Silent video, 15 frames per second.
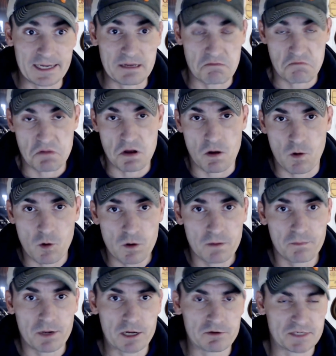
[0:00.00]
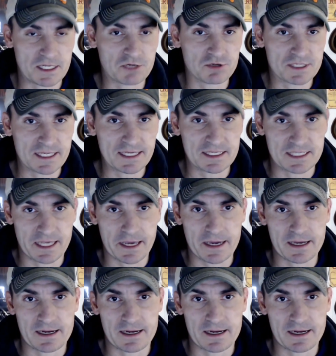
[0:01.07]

No, but it was interesting seeing it,